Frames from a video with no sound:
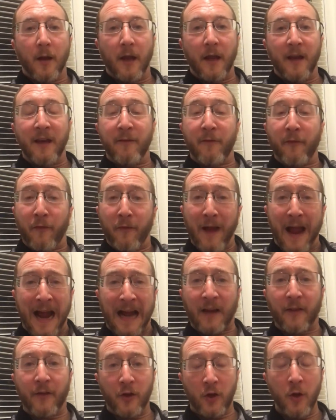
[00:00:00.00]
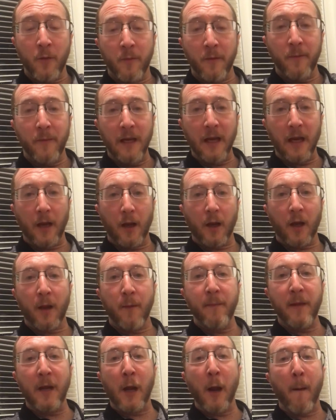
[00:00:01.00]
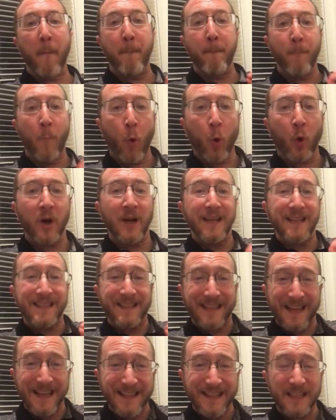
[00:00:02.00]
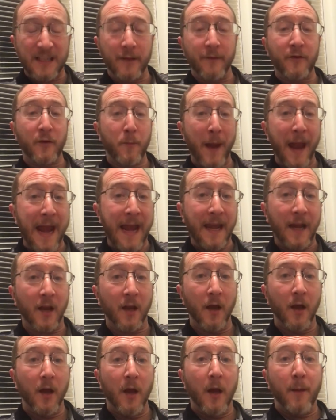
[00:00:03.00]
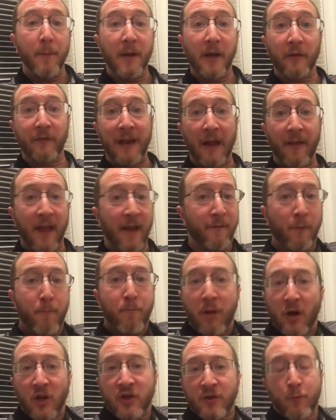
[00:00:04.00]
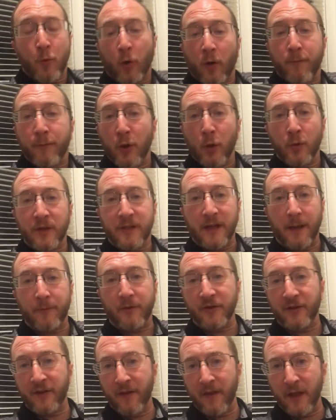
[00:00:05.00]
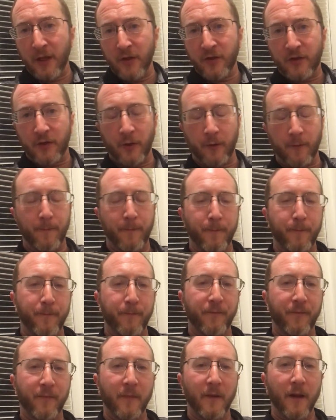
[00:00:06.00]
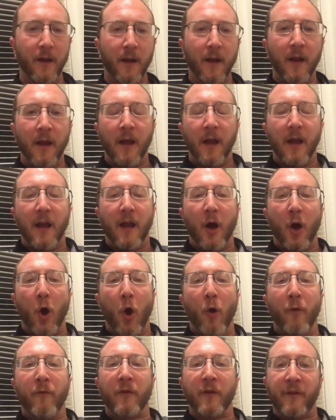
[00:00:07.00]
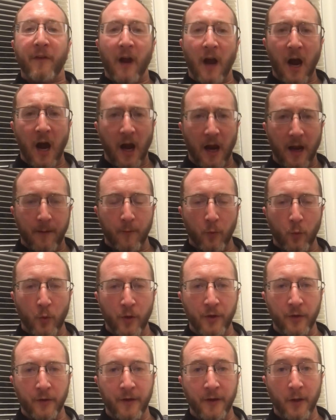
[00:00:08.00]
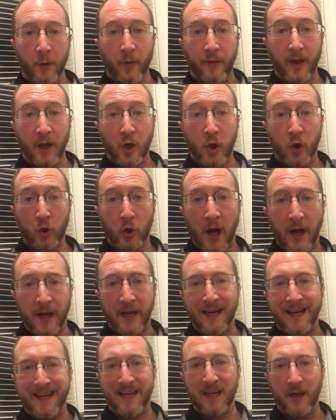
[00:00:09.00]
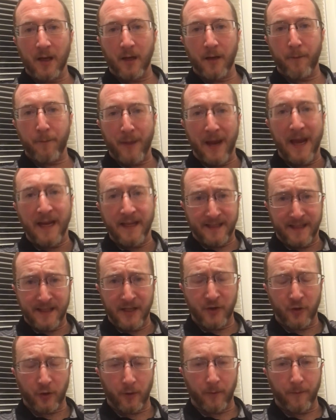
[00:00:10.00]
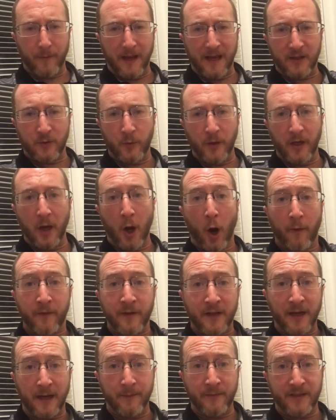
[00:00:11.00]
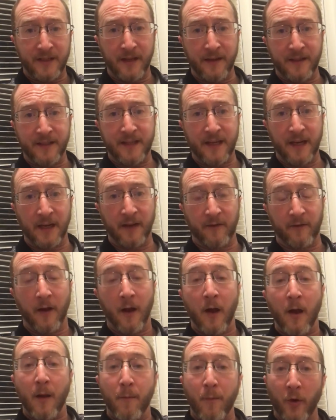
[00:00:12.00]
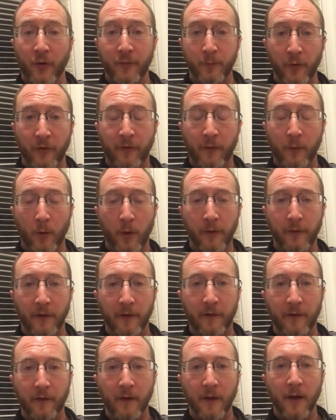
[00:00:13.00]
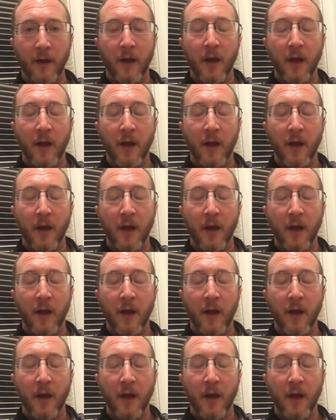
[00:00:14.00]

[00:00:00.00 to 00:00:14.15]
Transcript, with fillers: And in fact, the human being can become more sensitive to pain because now they have a bunch more mu receptors than they used to. Over time, when you're dealing with a chronic pain syndrome, as we oftentimes see in the setting of multiple sclerosis,